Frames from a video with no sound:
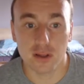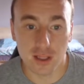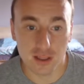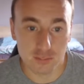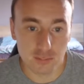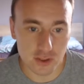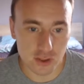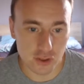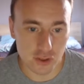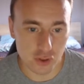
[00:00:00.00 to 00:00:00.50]

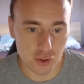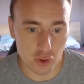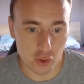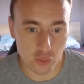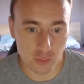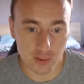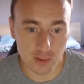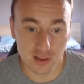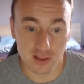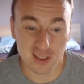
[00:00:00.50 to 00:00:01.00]
let me just show
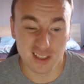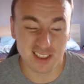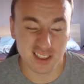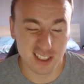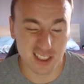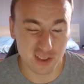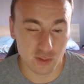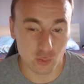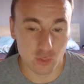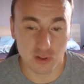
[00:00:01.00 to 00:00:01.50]
you because
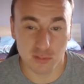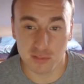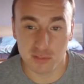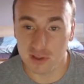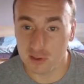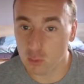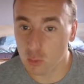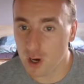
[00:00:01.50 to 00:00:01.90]
it will be a